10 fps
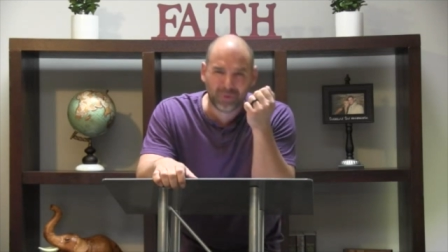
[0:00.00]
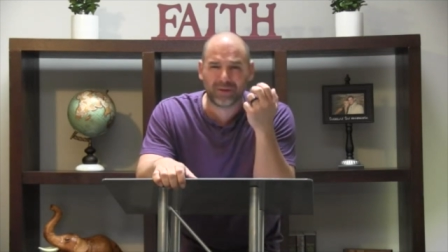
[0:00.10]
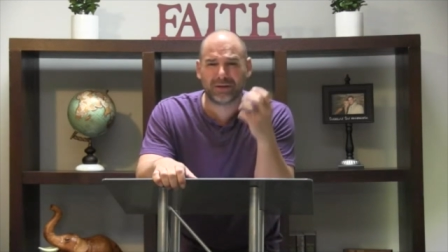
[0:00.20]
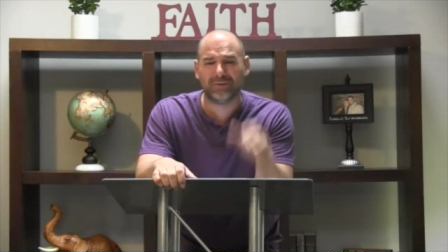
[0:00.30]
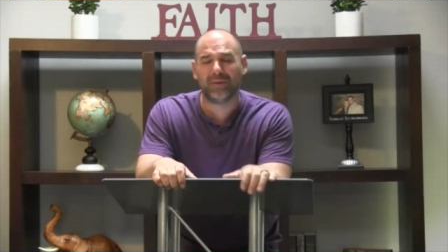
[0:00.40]
What
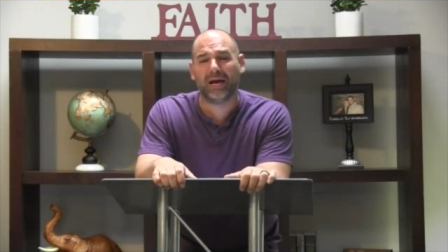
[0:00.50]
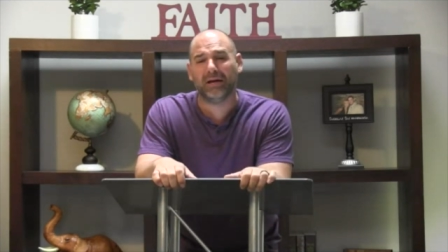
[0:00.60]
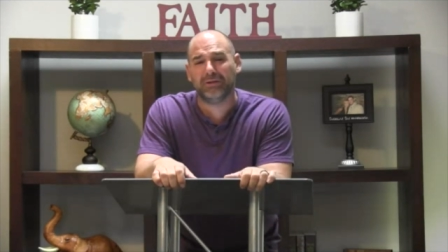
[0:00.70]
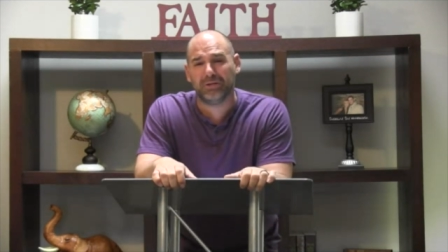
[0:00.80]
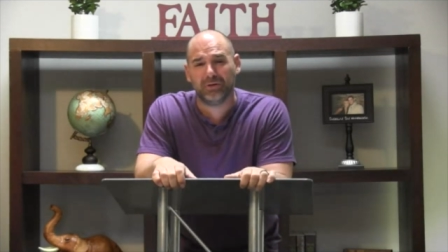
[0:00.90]
could
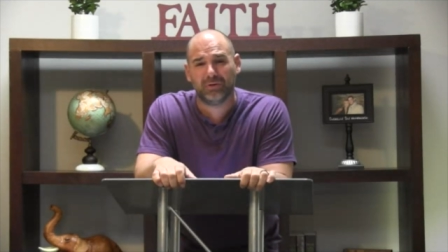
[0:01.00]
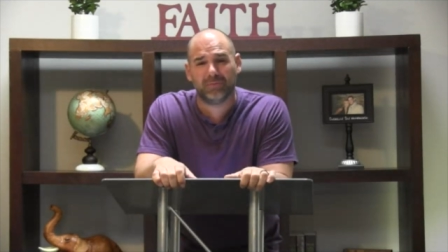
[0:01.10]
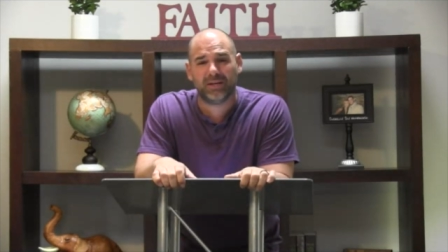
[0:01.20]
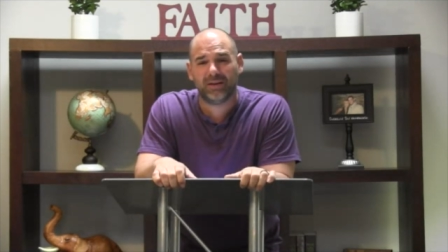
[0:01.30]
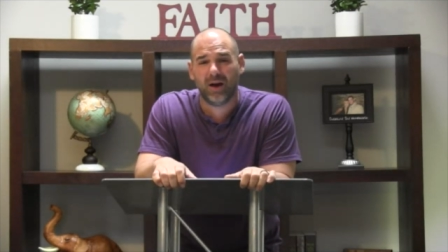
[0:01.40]
man do to
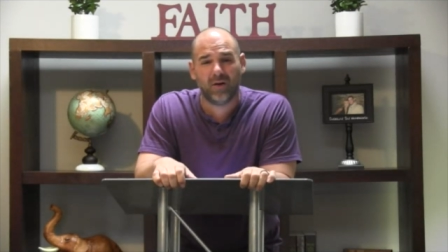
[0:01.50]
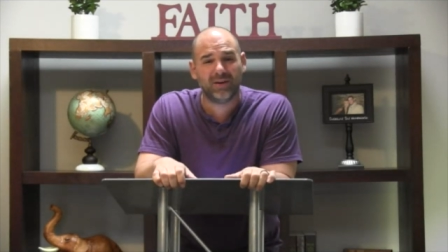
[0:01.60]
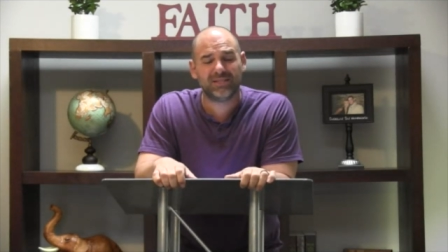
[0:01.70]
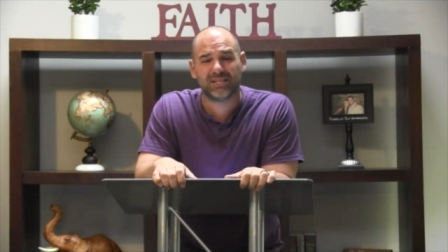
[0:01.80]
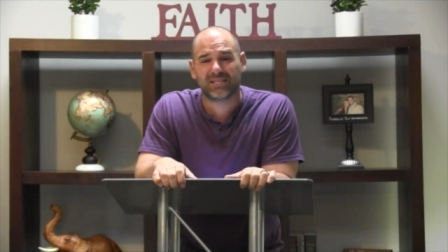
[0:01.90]
me? No, he
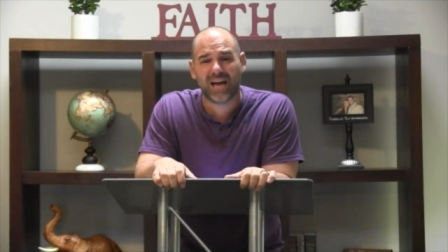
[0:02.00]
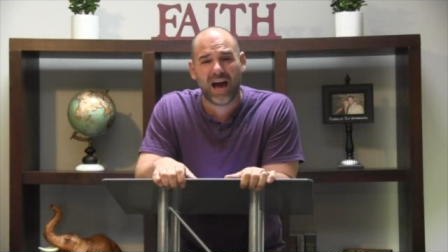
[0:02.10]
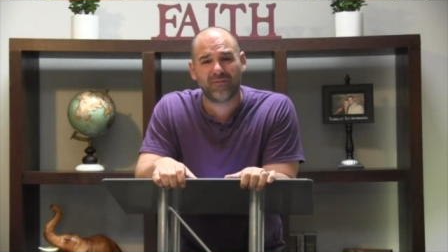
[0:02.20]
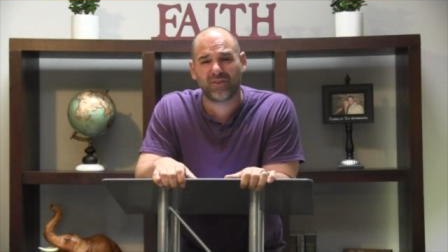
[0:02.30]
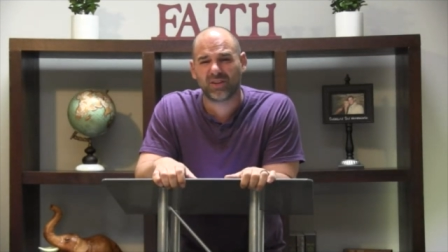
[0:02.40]
says,
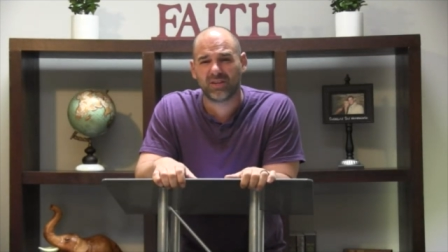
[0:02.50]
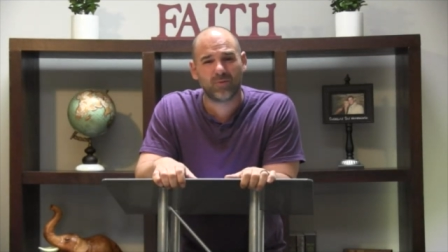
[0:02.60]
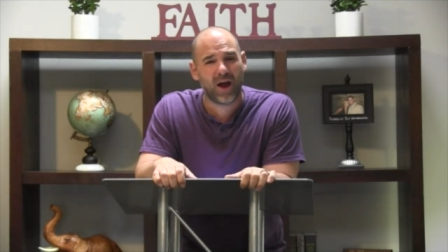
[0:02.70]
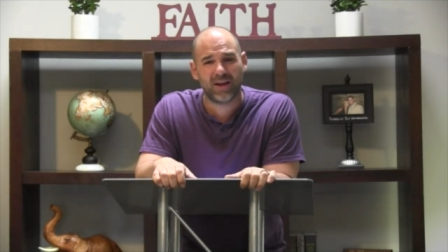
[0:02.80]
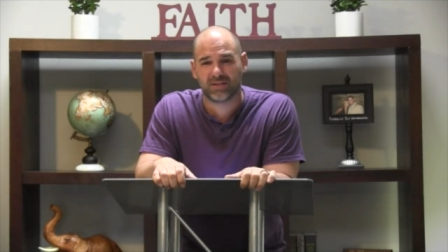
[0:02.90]
confidently
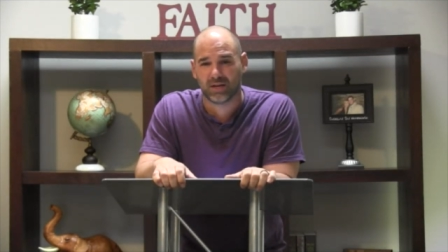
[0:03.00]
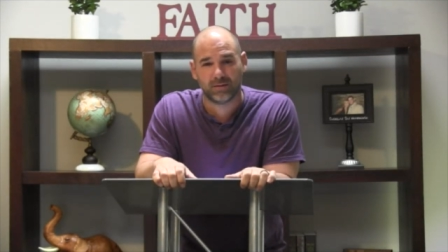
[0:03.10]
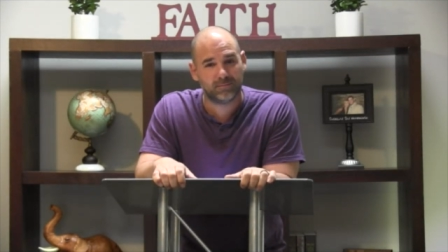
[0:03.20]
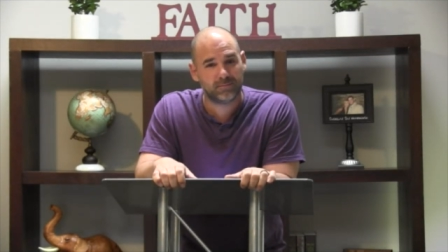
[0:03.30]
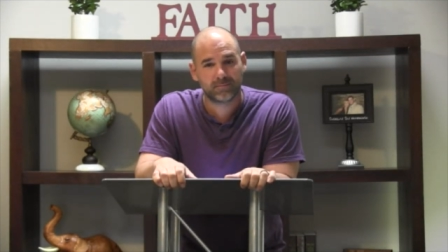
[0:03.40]
rise up.